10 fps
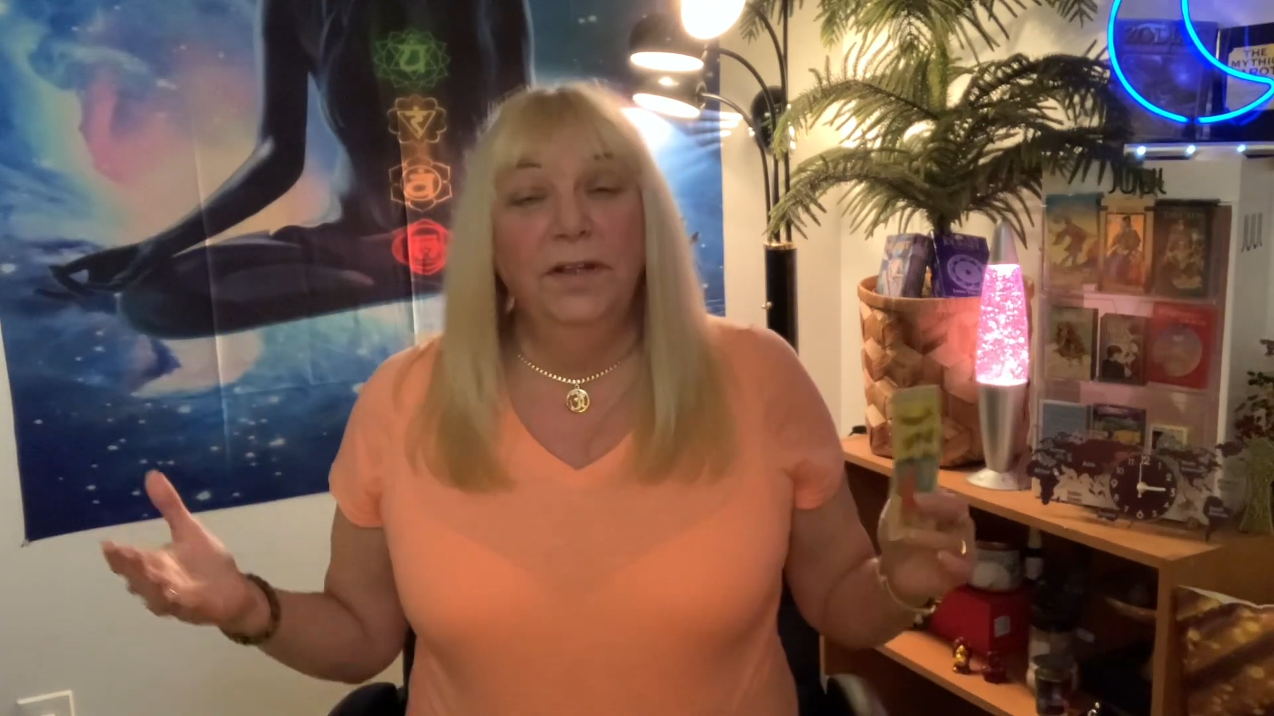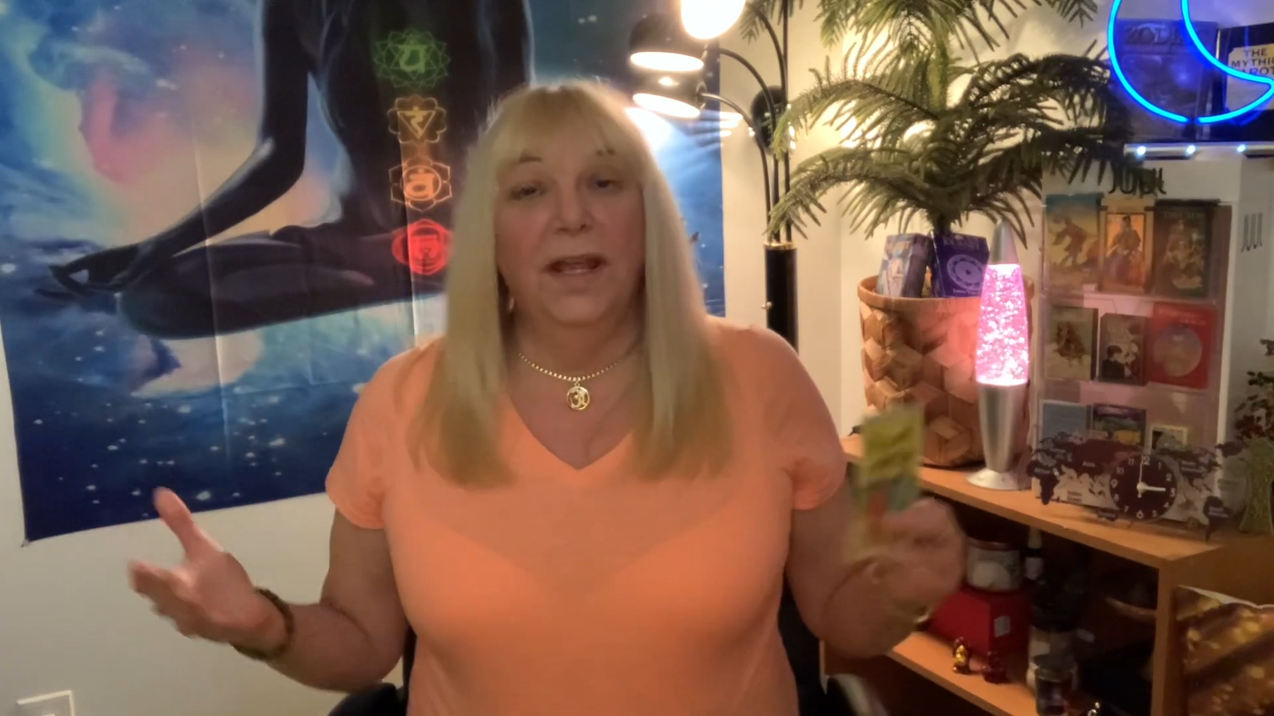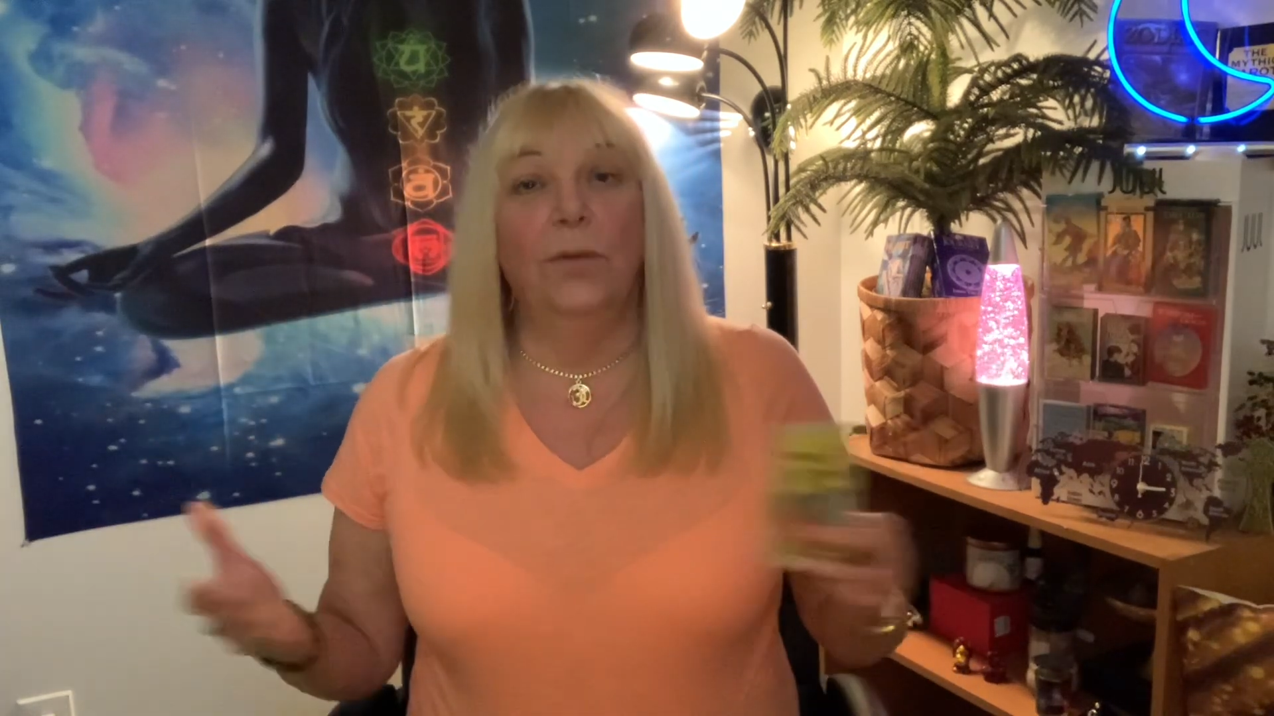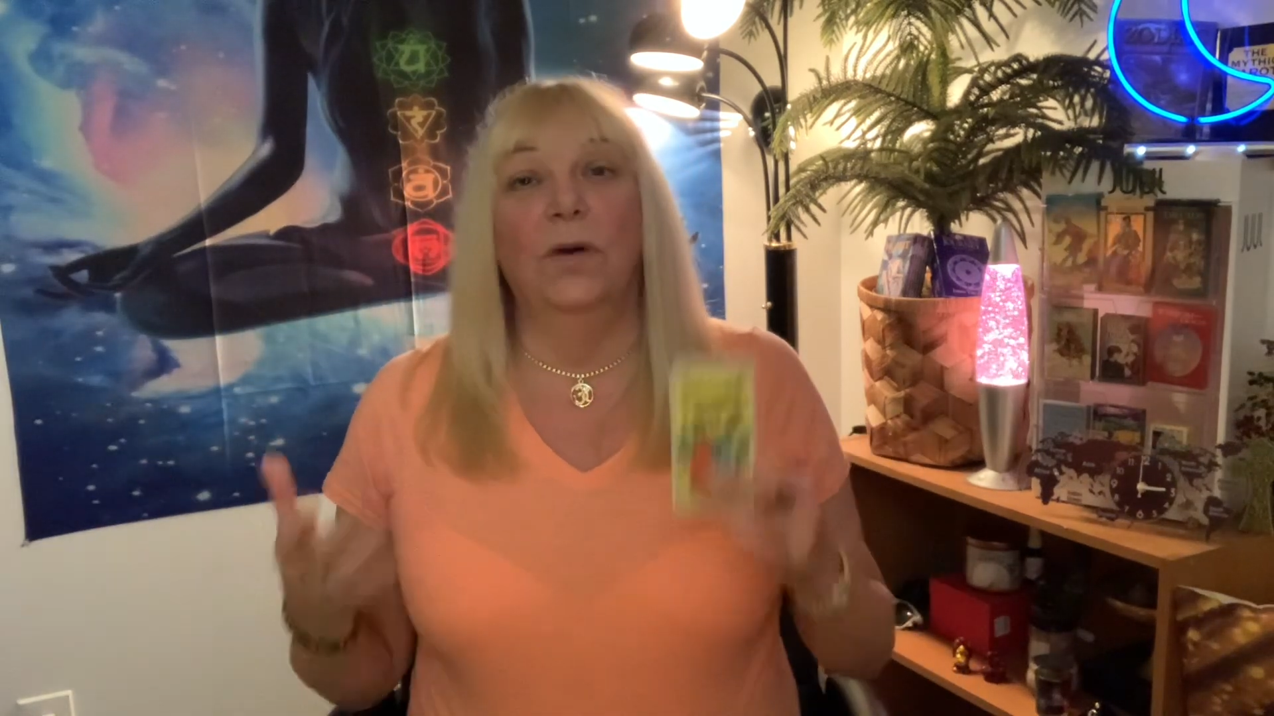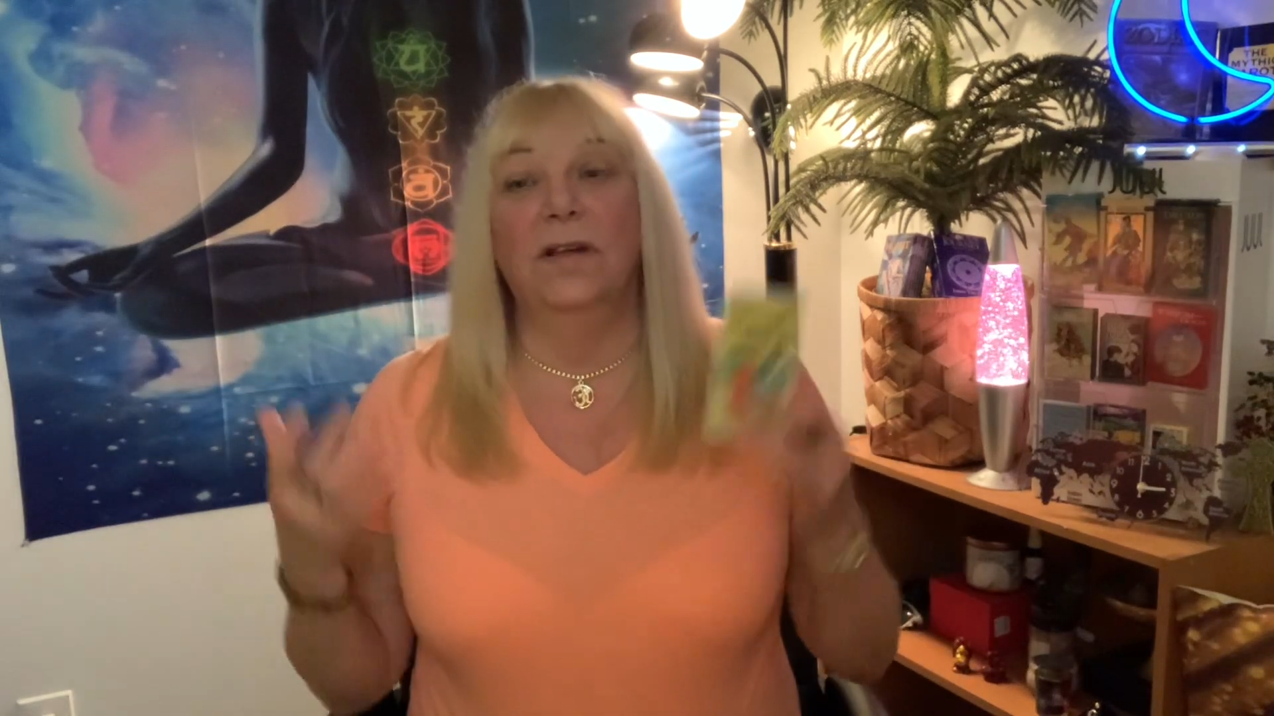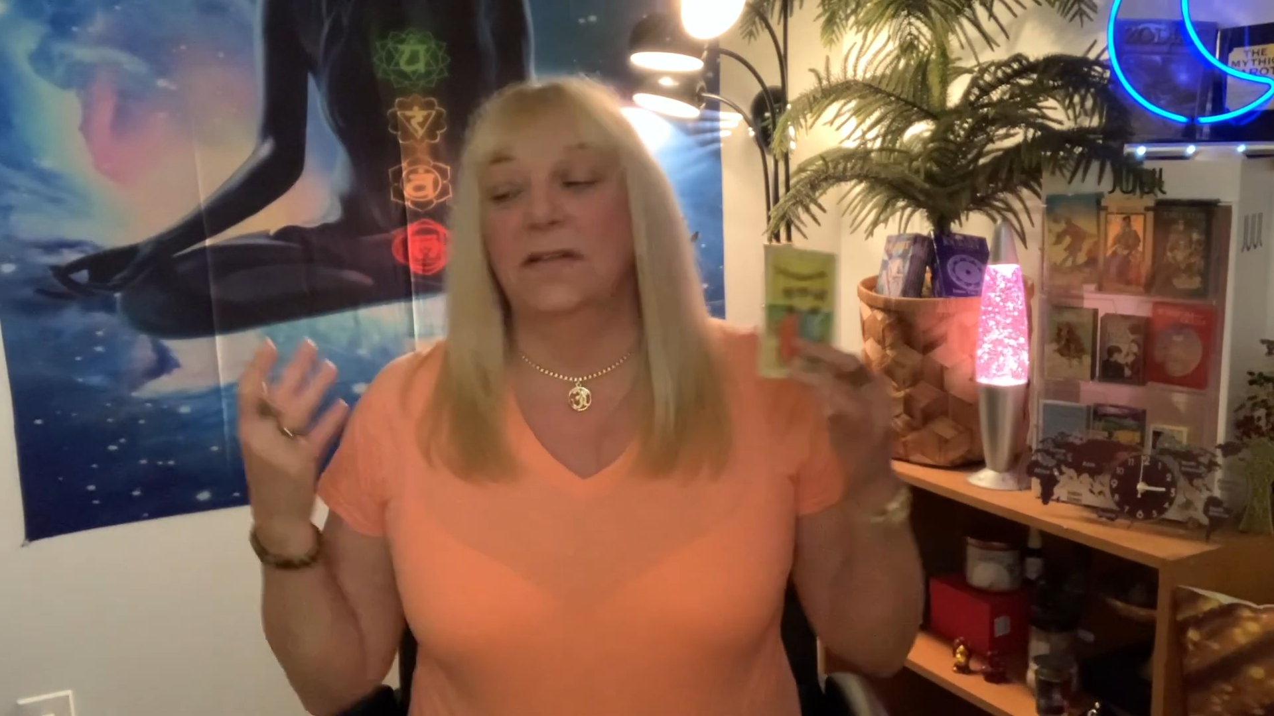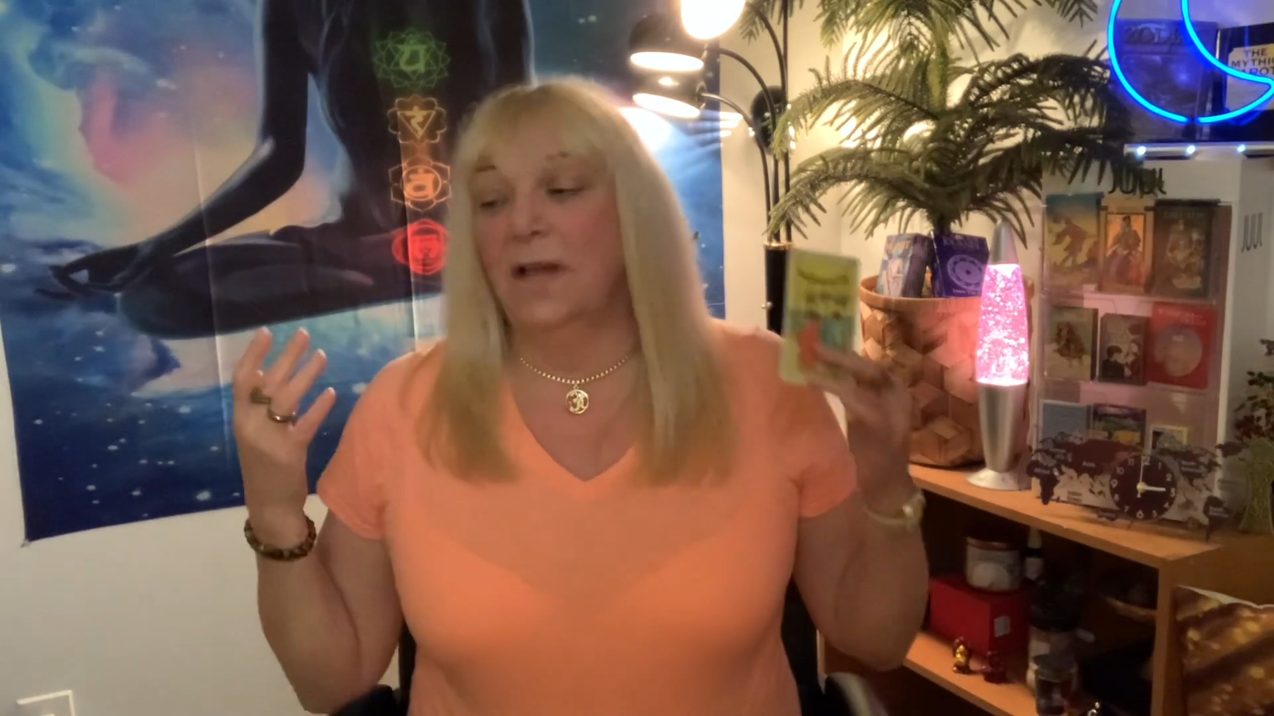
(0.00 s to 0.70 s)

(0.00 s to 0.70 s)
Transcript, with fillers: that was...